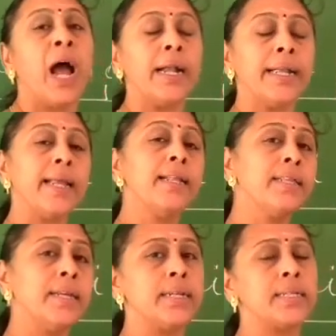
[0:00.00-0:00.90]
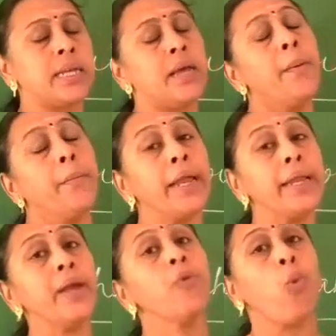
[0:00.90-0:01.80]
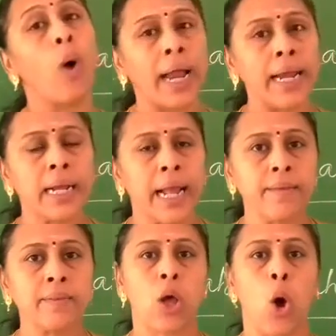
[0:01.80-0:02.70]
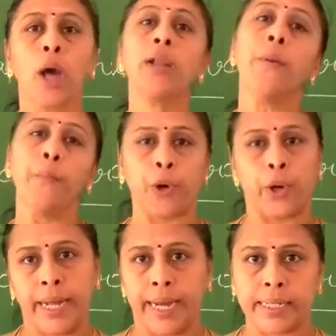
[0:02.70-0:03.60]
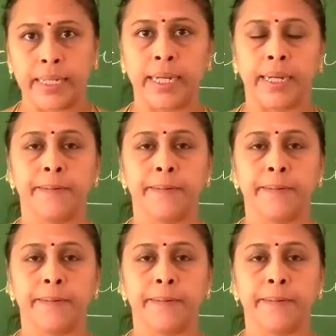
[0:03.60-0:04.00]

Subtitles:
And in this, many wildlife are protected.